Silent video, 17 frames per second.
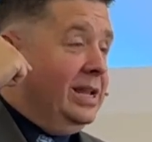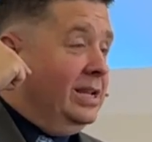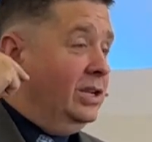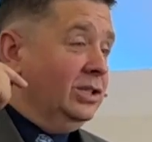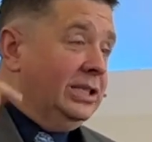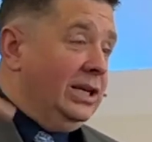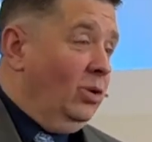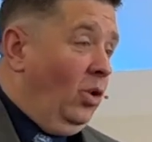And
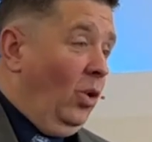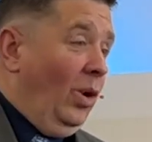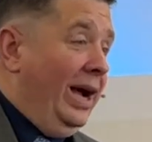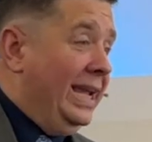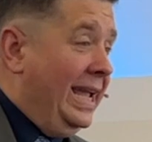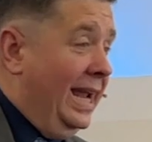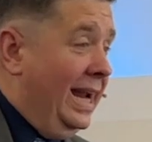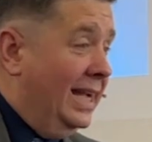you say, well,
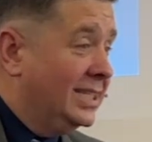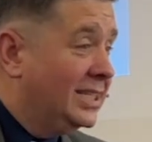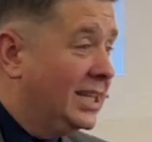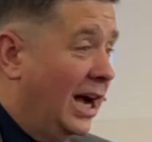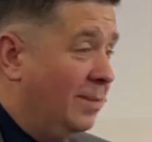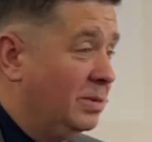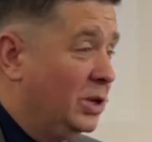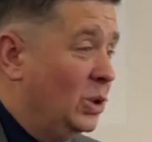why can't I
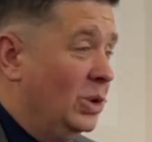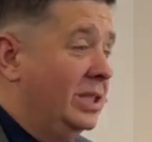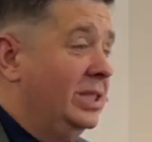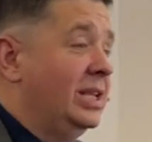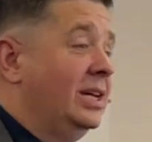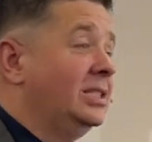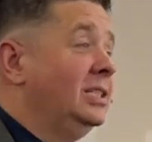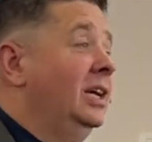stop doing
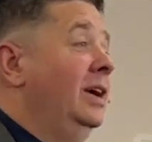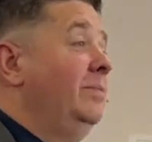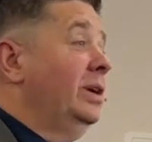this?